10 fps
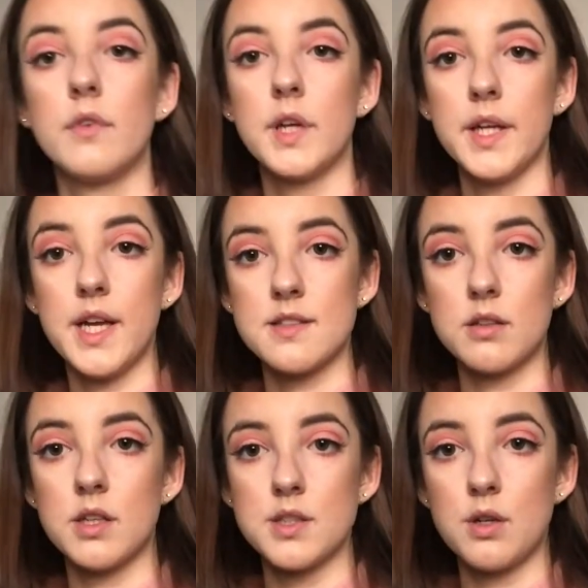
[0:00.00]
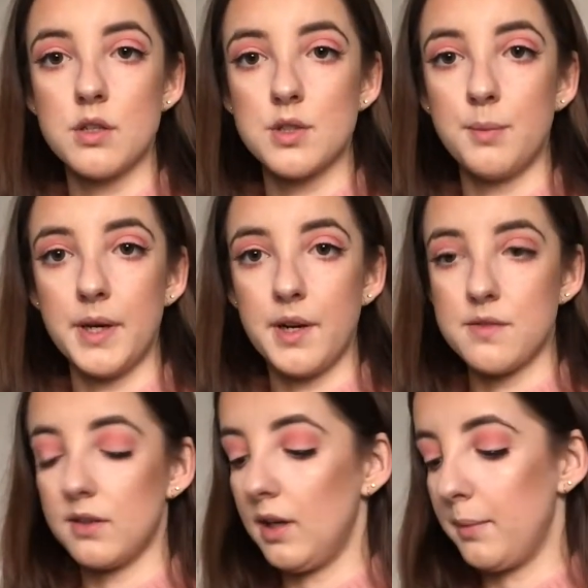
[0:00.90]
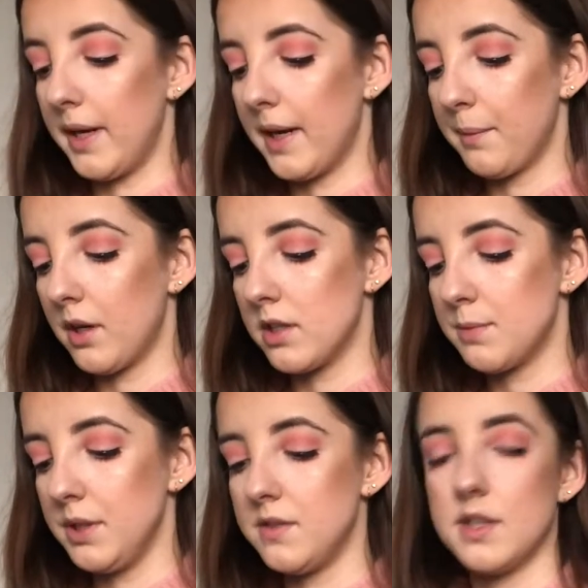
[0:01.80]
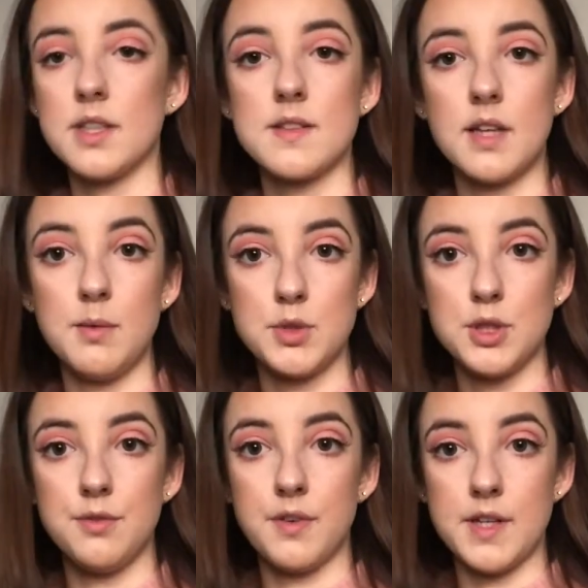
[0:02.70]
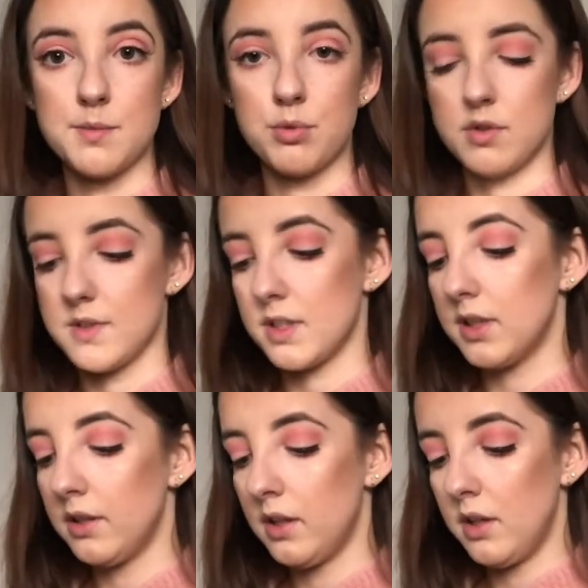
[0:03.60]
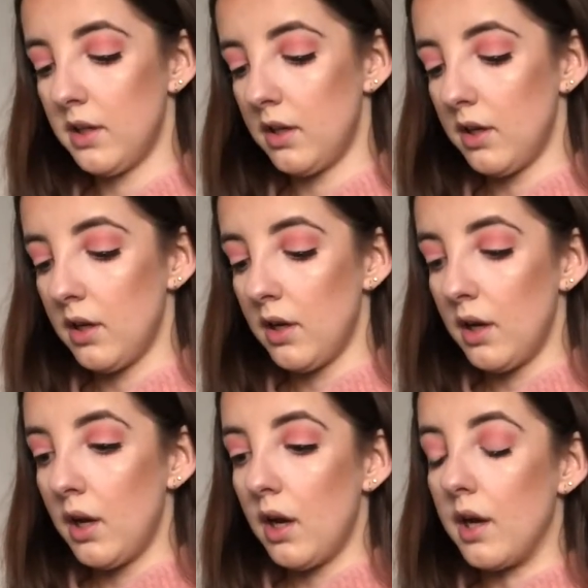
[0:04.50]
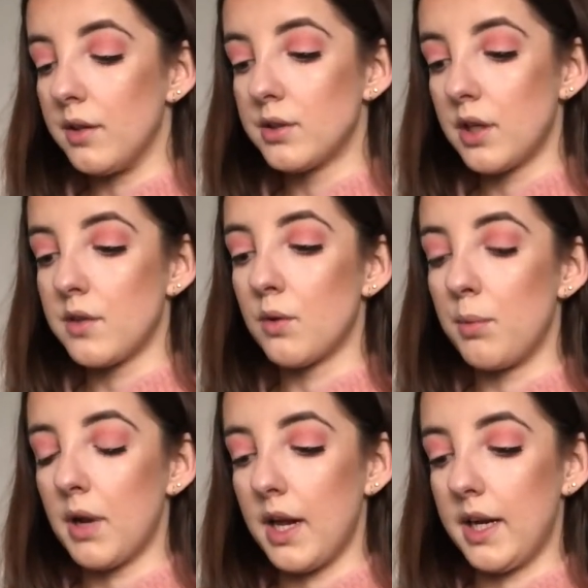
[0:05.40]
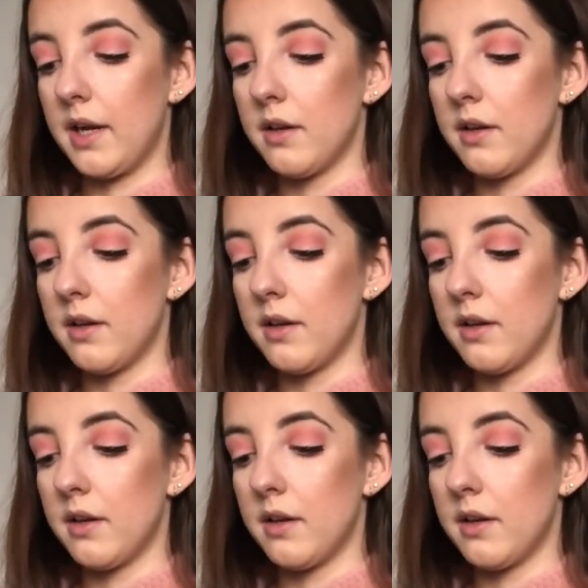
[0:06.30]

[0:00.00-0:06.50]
my nose. Next, I'm going to contour my nose a little bit, and I'm going to be using that same Too Faced bronzer. And I'm just going to apply it